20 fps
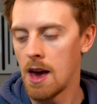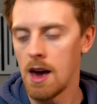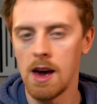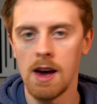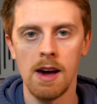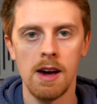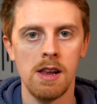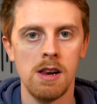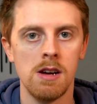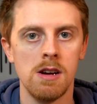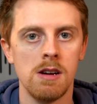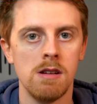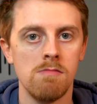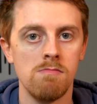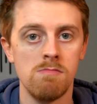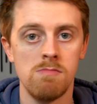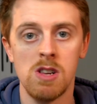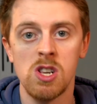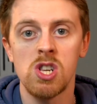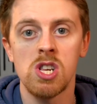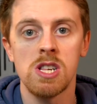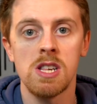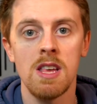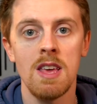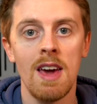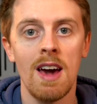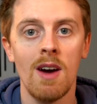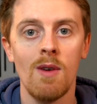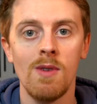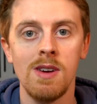And let's just see
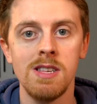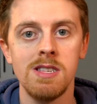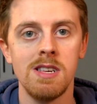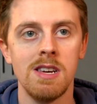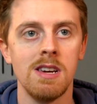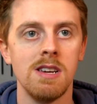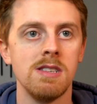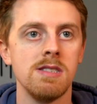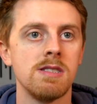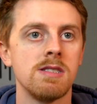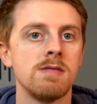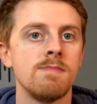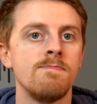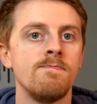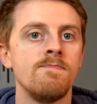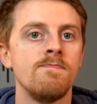how easy it is.